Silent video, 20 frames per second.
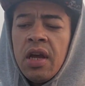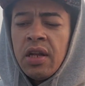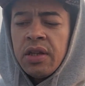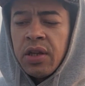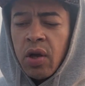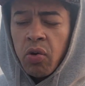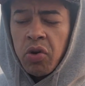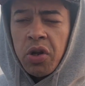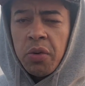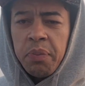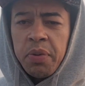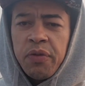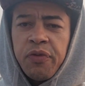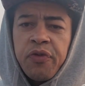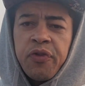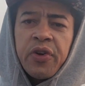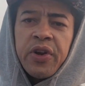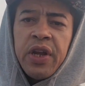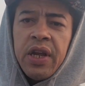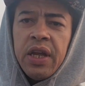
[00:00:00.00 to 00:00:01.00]
They want to be
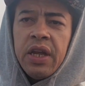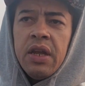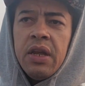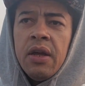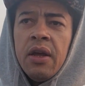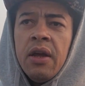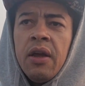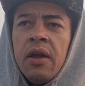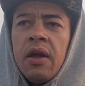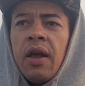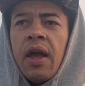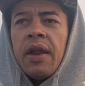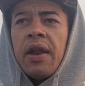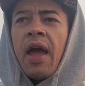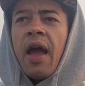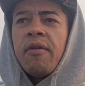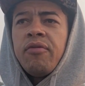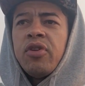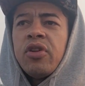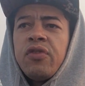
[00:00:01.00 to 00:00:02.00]
free and
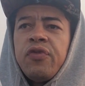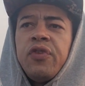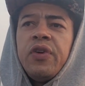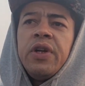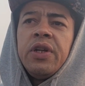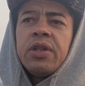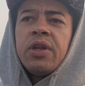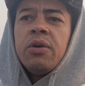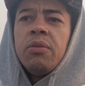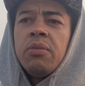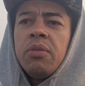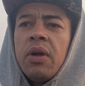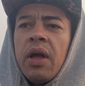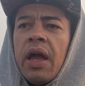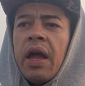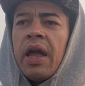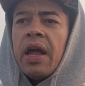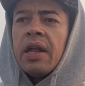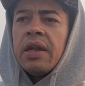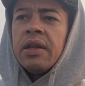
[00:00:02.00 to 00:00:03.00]
have this freedom,
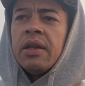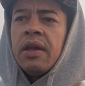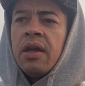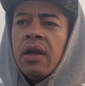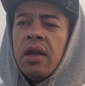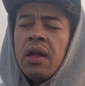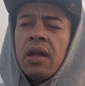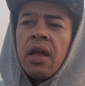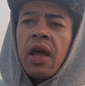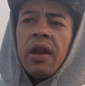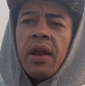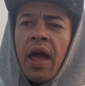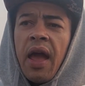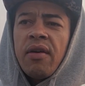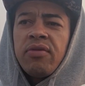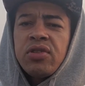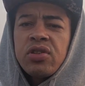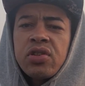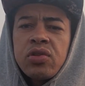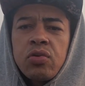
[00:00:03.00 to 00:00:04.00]
and have
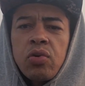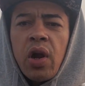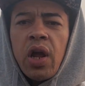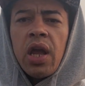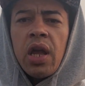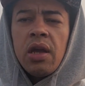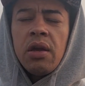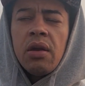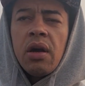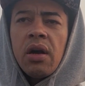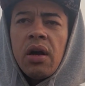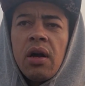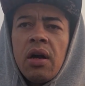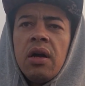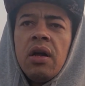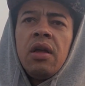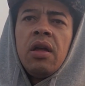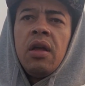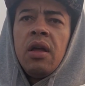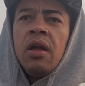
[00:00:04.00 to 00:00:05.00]
this great
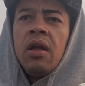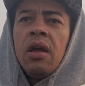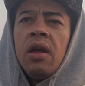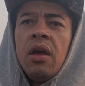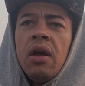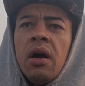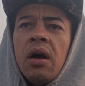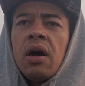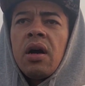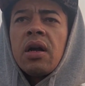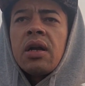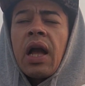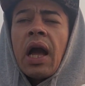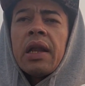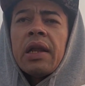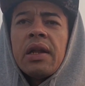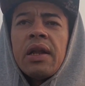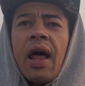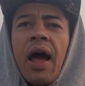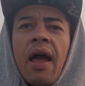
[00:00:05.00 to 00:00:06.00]
kind
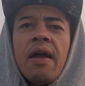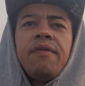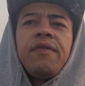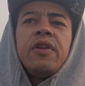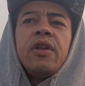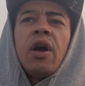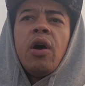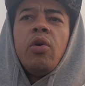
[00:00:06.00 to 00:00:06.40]
of life, and